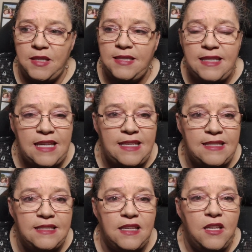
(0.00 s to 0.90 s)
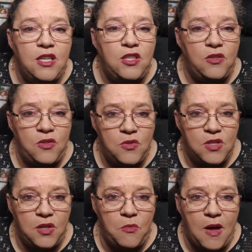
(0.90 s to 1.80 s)
seats, you
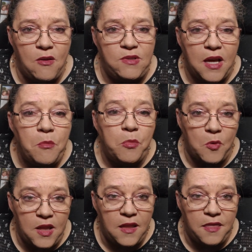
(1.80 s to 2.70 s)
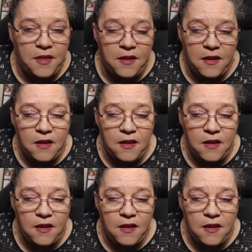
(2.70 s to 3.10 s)
usually wound up with